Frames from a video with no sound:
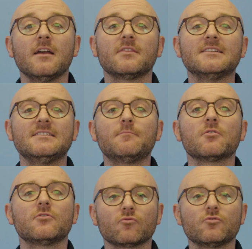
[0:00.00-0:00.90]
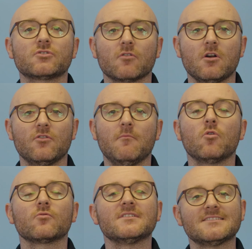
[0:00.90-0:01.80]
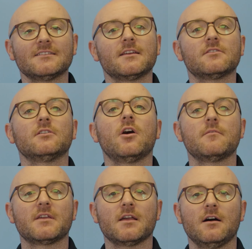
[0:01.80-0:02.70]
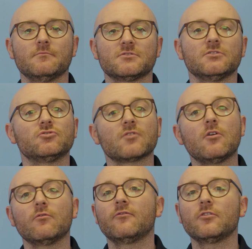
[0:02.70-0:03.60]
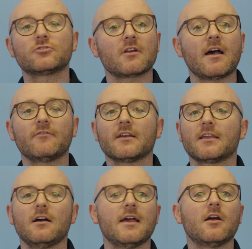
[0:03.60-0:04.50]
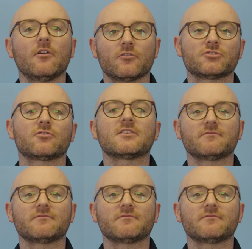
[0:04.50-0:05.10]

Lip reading: The deeper the roots grow, the more resilient the lawn becomes to drought, foot traffic, and other stress